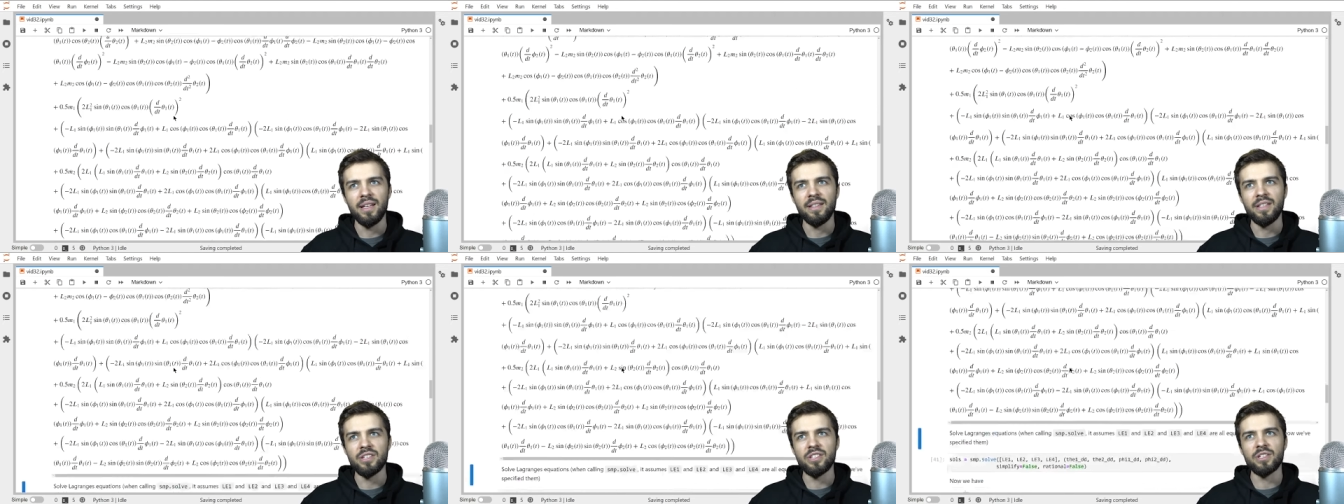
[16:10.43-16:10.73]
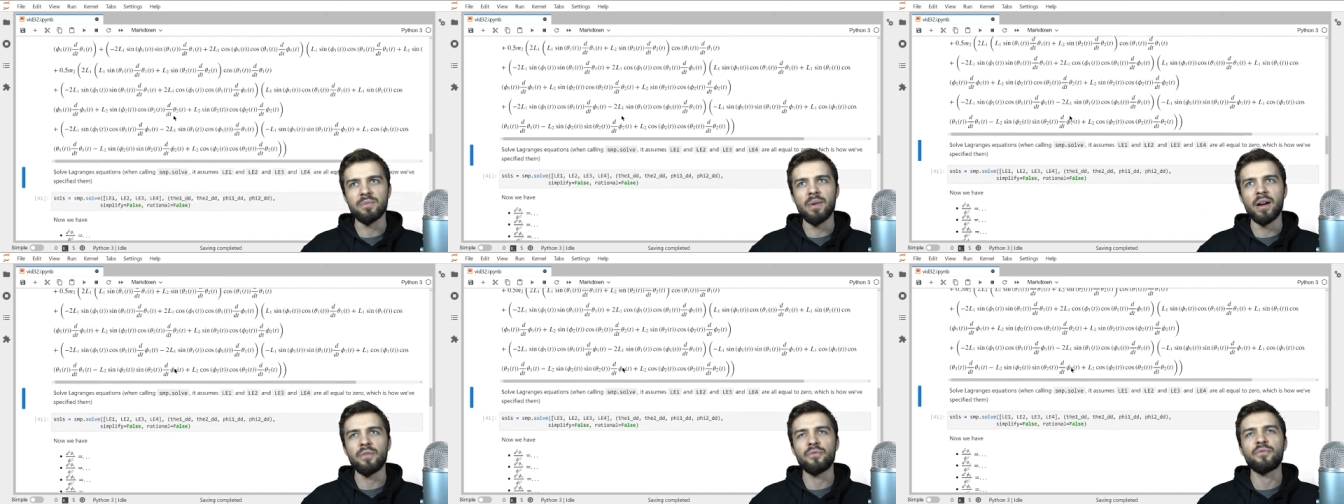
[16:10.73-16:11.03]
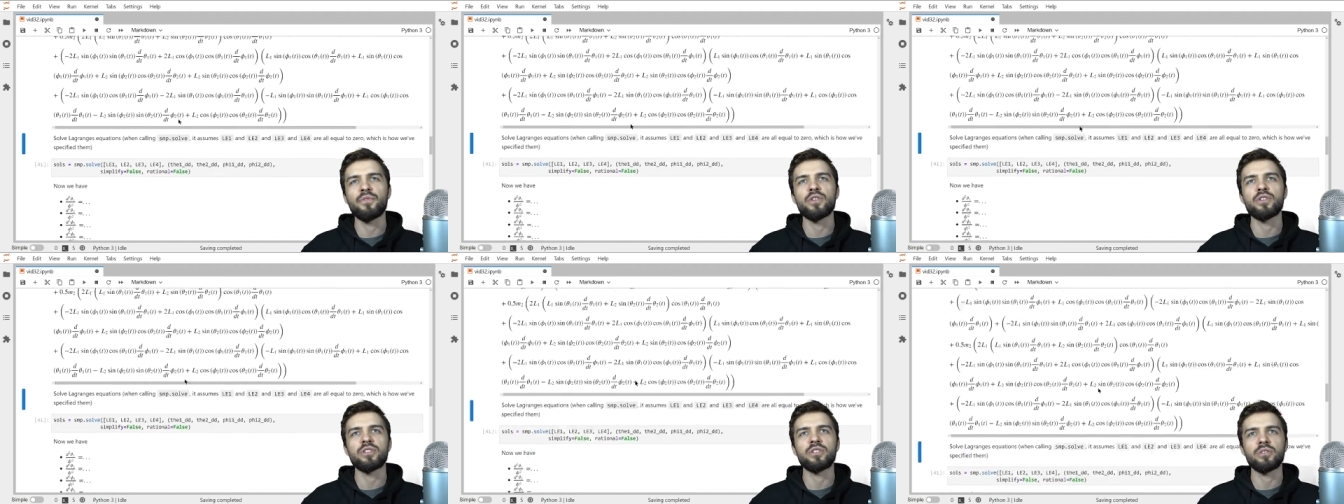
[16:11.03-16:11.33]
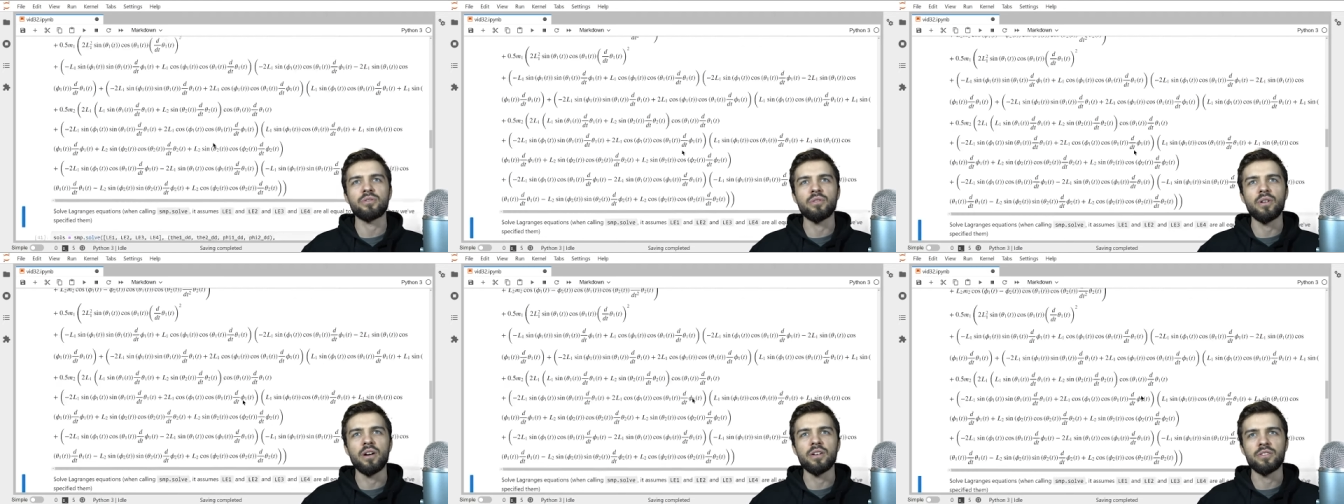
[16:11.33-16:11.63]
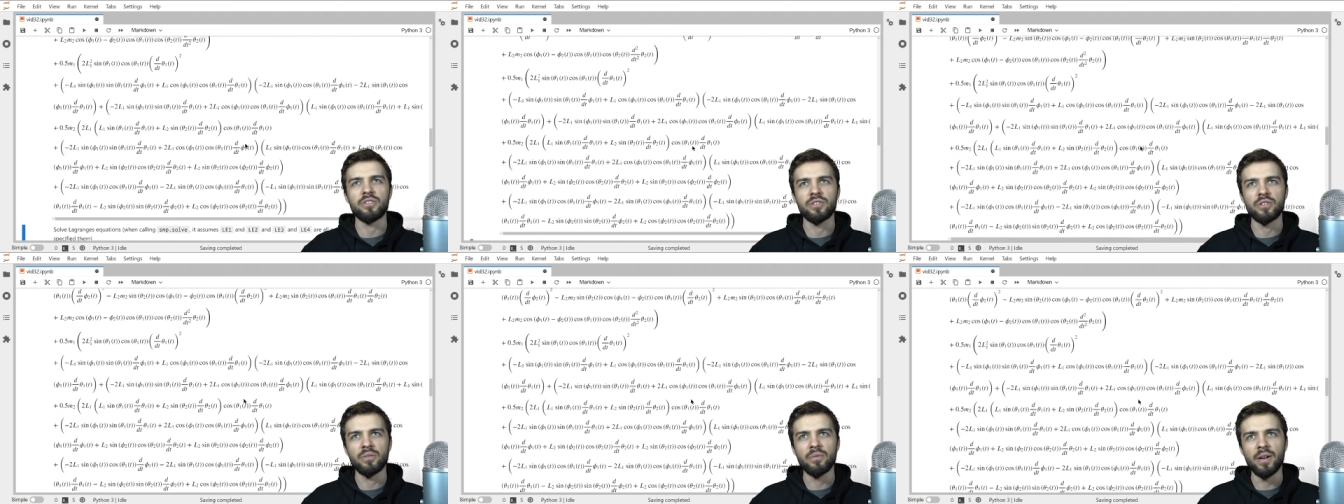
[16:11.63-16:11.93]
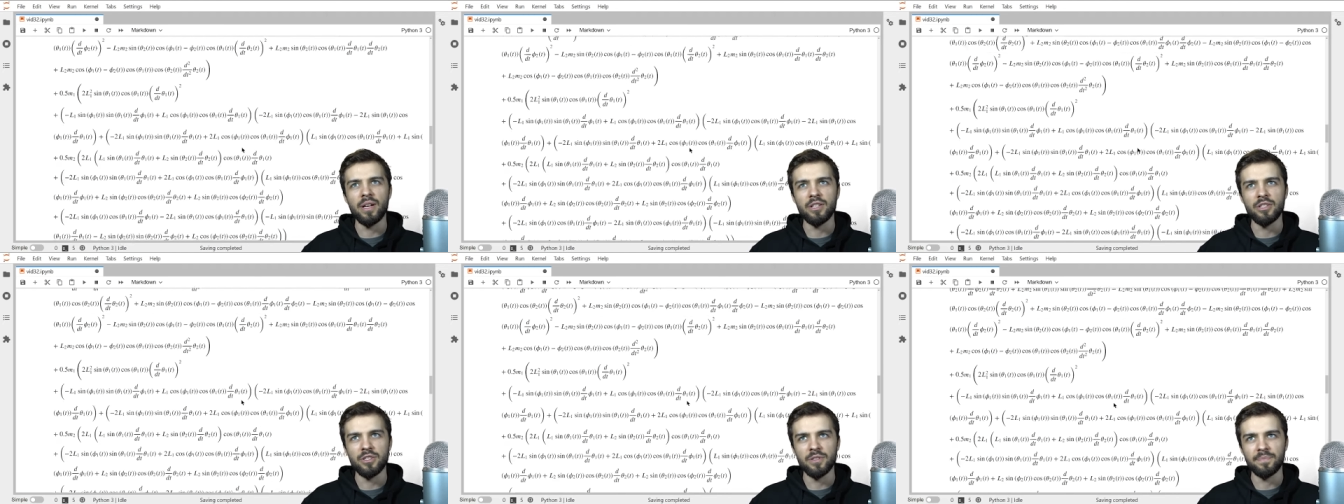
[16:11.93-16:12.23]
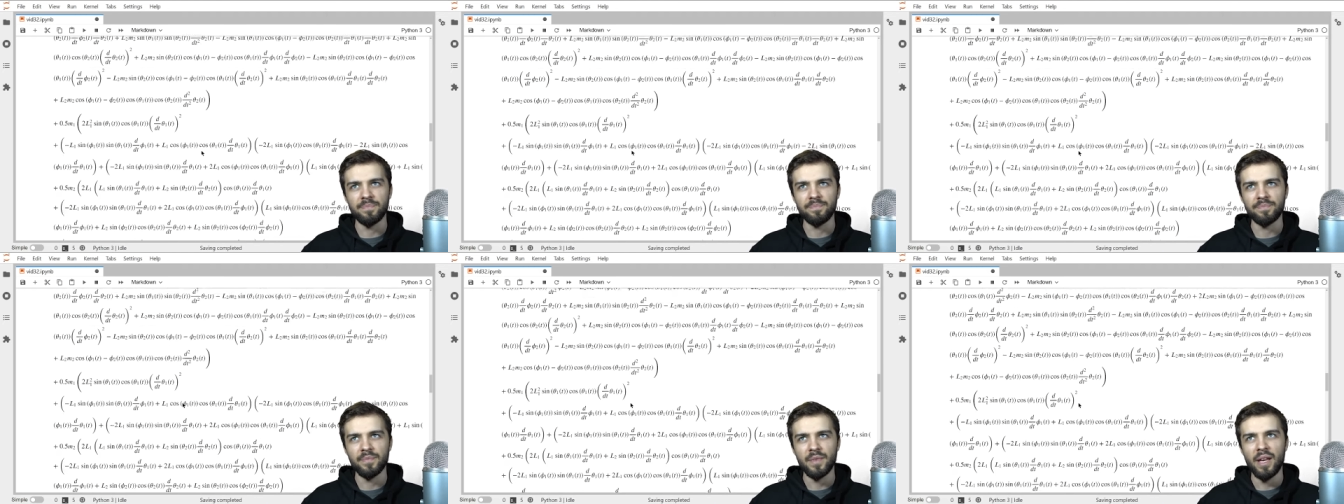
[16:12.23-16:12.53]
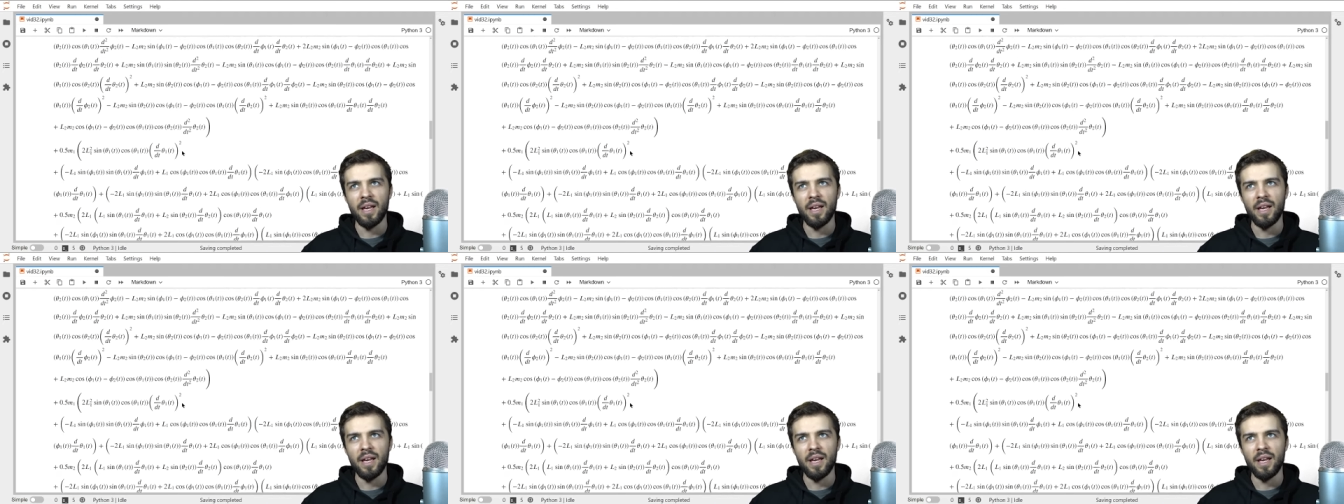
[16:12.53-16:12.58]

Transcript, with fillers: This is my first Lagrangian equation.